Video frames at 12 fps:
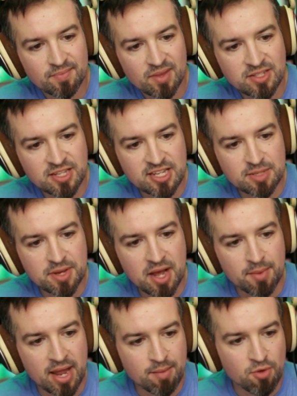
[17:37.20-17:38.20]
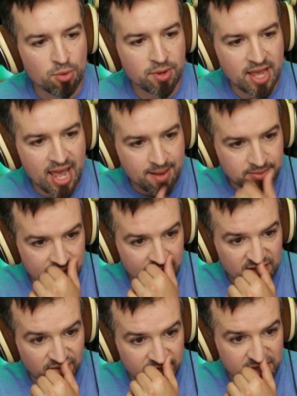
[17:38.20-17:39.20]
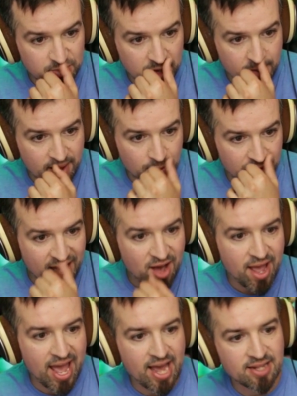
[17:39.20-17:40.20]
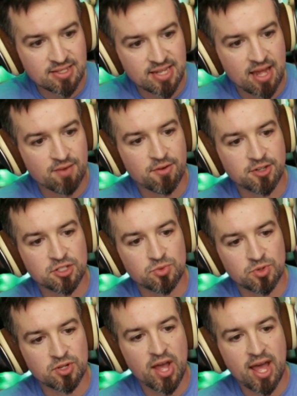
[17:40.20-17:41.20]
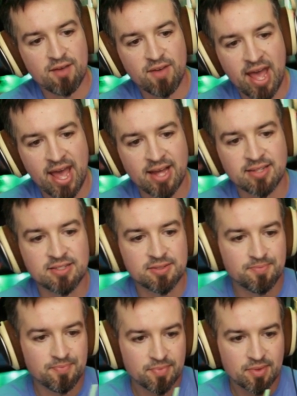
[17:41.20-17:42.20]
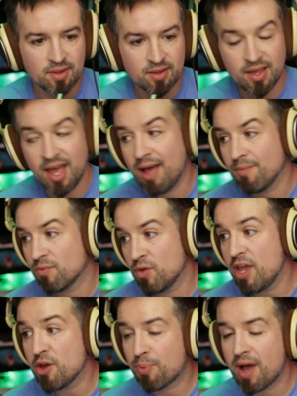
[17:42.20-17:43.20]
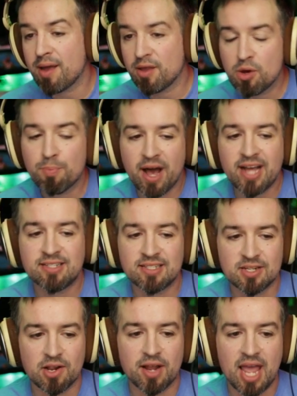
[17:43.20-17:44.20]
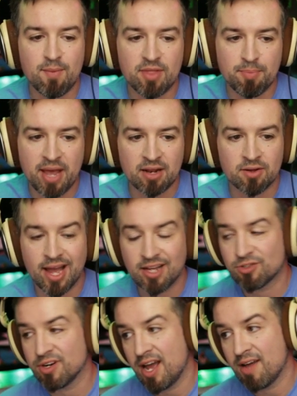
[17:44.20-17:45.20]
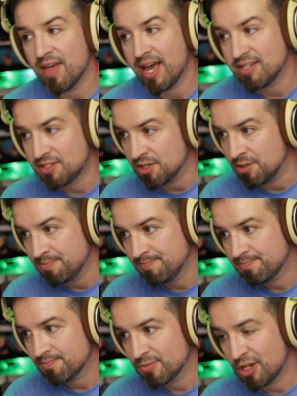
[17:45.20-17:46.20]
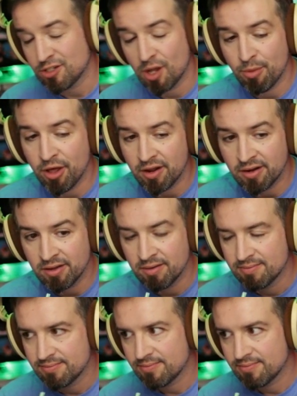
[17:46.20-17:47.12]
It's easy to become like mobile games. Deluxe versions will come out without ads. Standard versions will have ads. Yeah. Yeah, you could probably you could buy a sixty dollar game and then pay a little extra and not have the ads shown. That's not a bad idea.